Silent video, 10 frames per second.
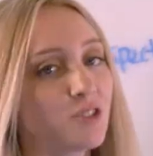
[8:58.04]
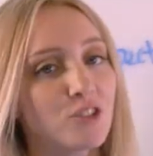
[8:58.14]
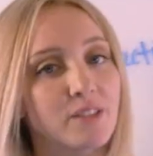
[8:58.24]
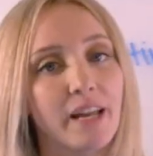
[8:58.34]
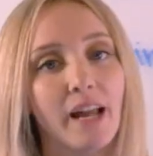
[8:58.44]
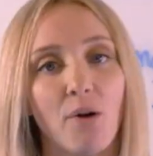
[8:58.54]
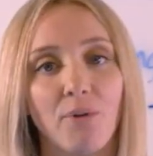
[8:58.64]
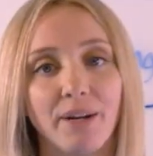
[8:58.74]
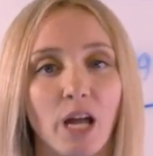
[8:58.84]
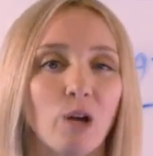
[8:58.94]
just say I
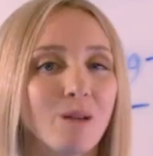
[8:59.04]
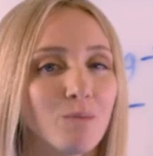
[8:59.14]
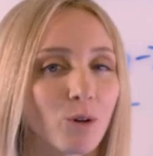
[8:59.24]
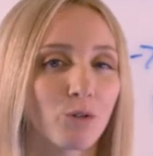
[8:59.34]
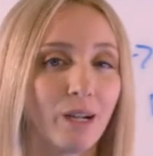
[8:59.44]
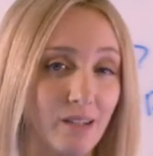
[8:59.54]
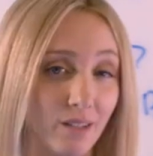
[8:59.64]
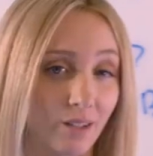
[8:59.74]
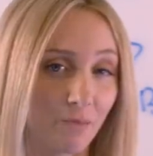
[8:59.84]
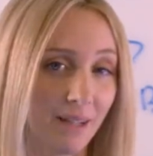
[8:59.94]
want to get a bit more
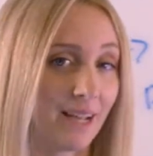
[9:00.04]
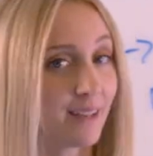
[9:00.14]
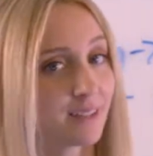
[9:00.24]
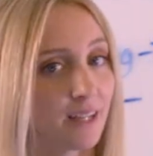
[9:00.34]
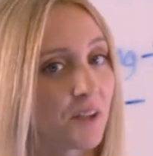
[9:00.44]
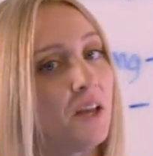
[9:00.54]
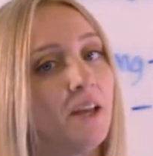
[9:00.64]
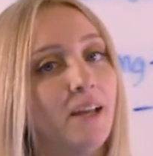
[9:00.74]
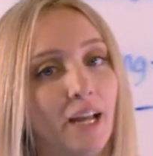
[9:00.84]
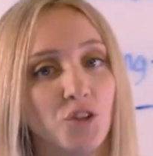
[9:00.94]
granular with my
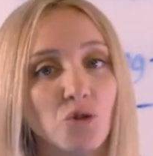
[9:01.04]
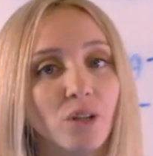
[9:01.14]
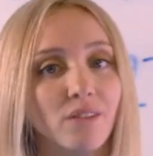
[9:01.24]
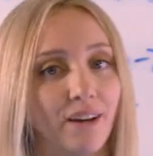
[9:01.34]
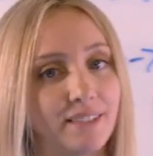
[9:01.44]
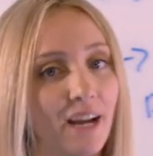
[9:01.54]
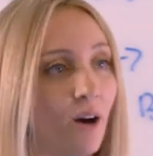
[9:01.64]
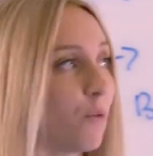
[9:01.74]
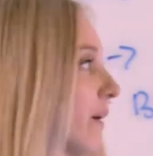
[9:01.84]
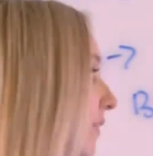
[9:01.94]
testing and truly find
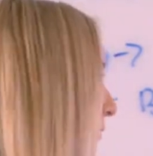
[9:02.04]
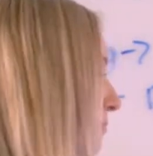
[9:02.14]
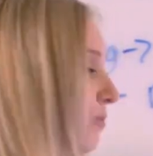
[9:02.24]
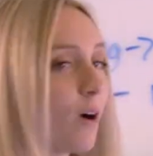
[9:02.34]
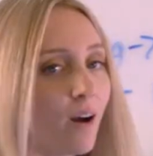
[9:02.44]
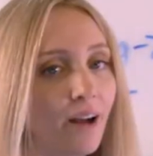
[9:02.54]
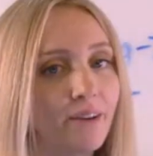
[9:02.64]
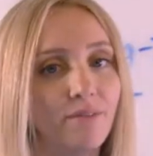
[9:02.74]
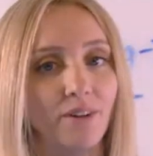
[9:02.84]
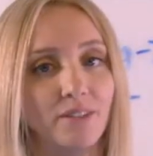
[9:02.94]
out whether
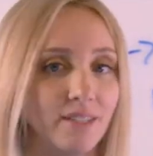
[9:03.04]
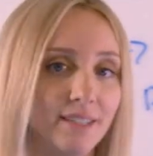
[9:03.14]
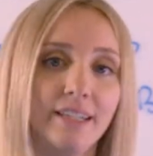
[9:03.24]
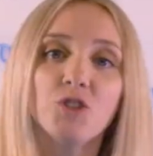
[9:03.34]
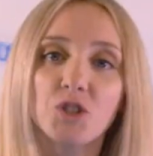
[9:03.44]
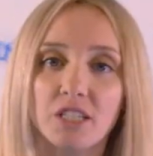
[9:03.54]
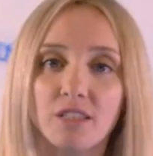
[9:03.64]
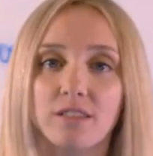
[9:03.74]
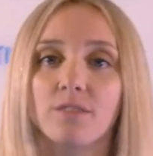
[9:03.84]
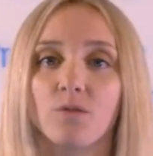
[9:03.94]
broad versus an
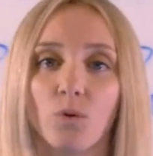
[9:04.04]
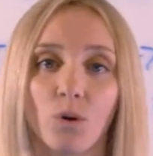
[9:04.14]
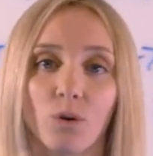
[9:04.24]
interest or